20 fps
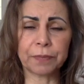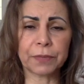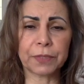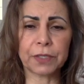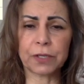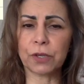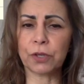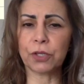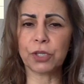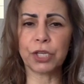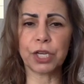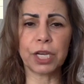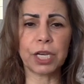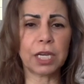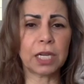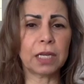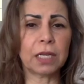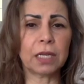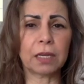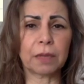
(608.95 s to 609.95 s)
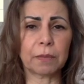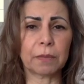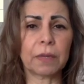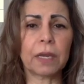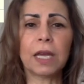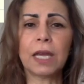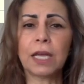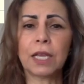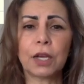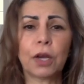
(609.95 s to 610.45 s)
So she,
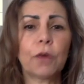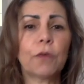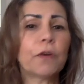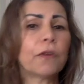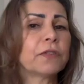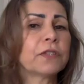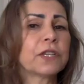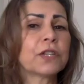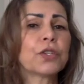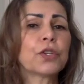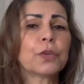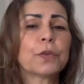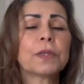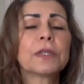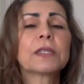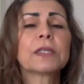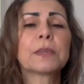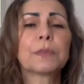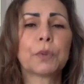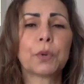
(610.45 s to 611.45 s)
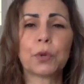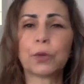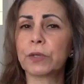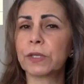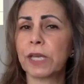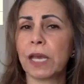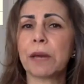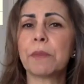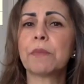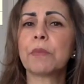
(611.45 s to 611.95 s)
obviously Jupiter supports
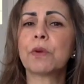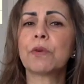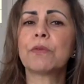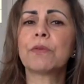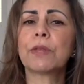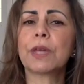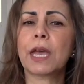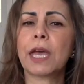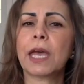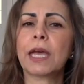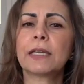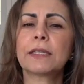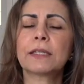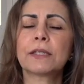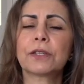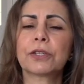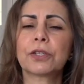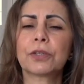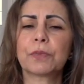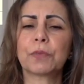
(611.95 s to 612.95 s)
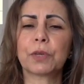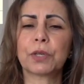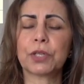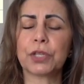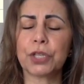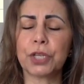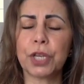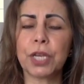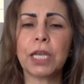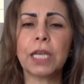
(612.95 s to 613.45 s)
her moon there, so but
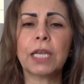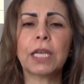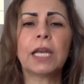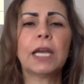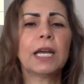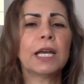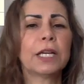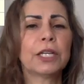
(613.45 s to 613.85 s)
she